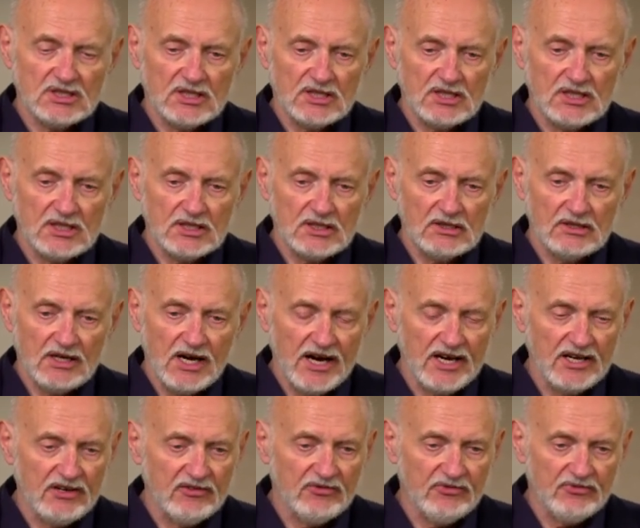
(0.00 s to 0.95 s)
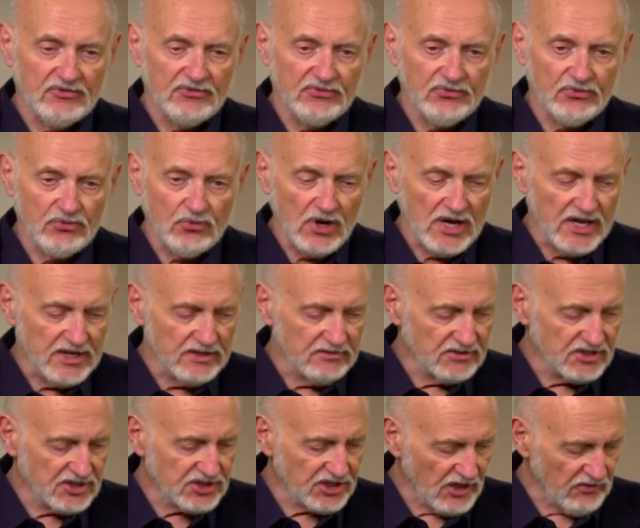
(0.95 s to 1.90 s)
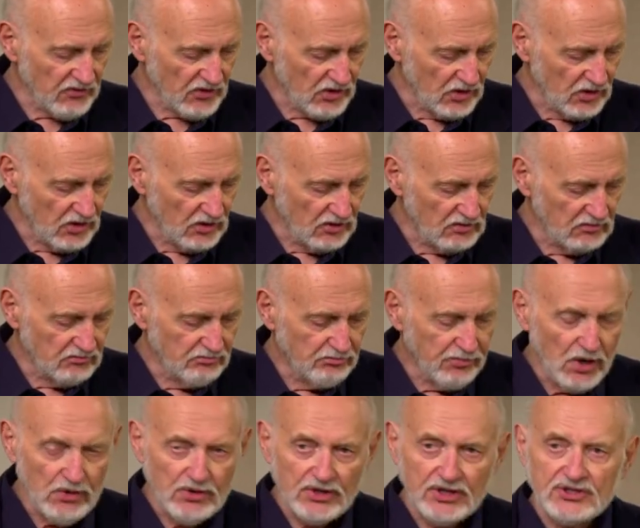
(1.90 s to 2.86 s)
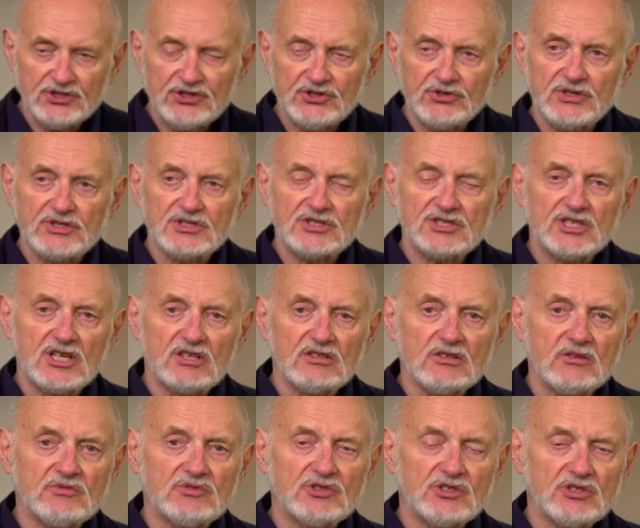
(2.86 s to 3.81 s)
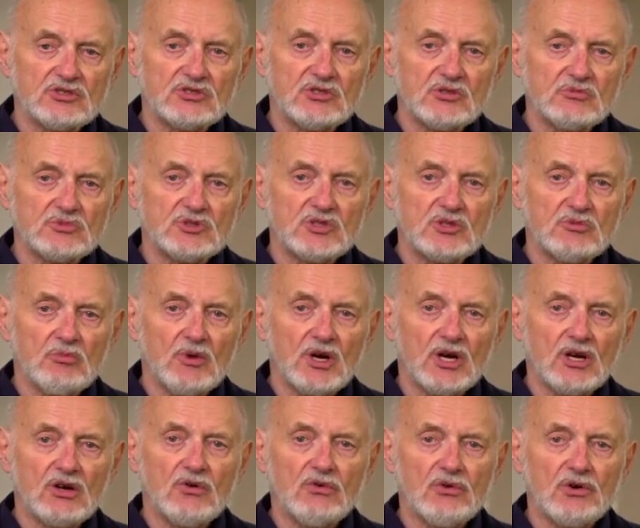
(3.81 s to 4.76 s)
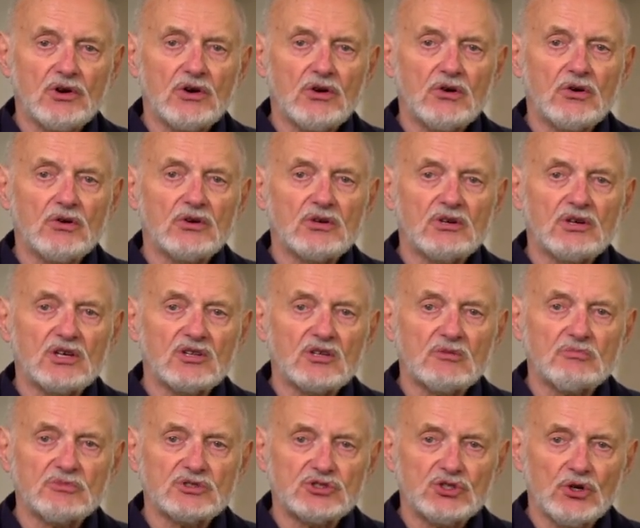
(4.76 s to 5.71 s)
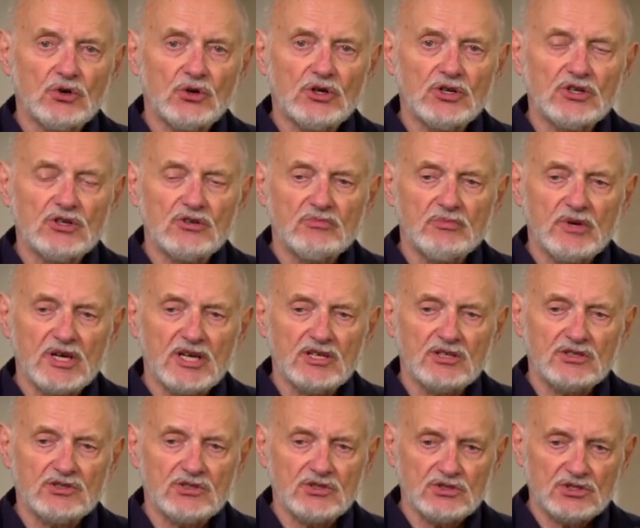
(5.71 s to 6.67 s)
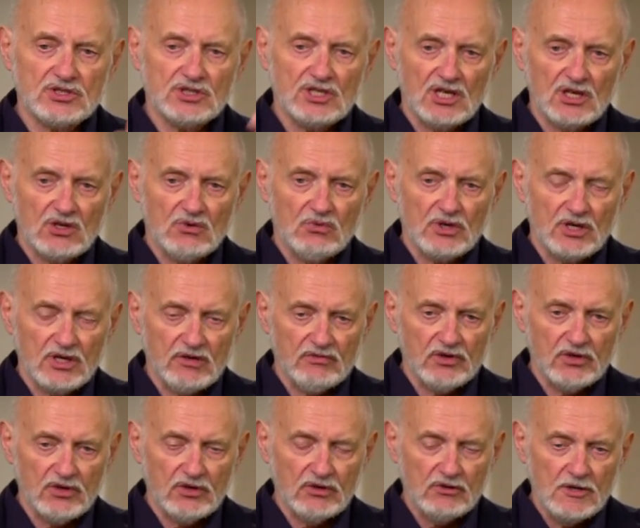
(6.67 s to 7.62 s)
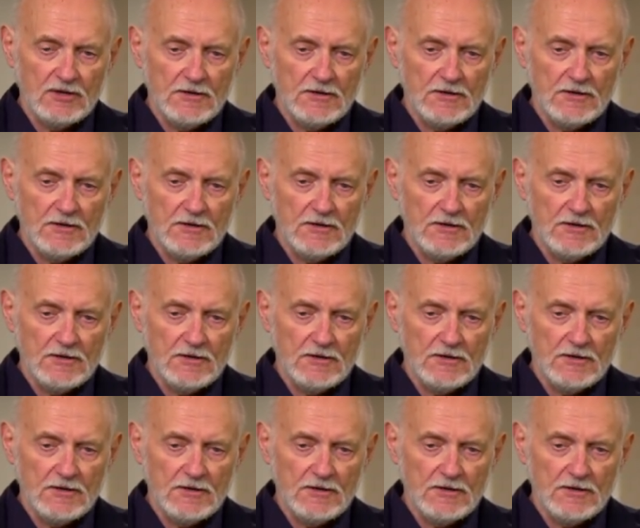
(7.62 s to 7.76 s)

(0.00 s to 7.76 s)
I've run several bonus or incentive systems in my career, and the majority of managers take whatever